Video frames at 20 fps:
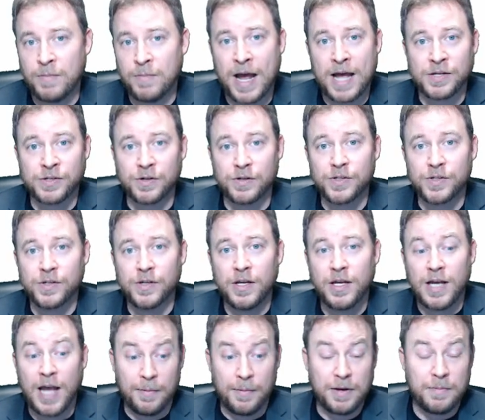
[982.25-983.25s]
masters?
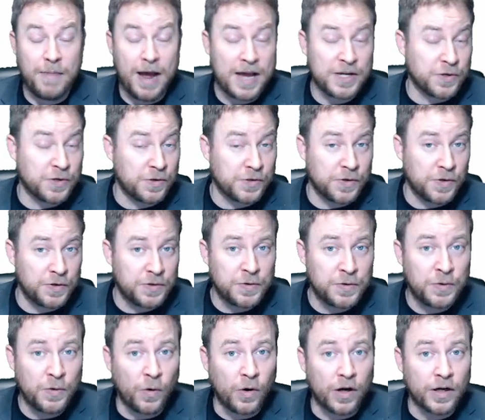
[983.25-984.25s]
How many masters are in New
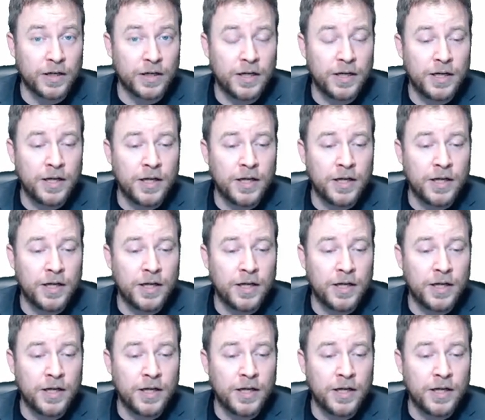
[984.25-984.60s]
York?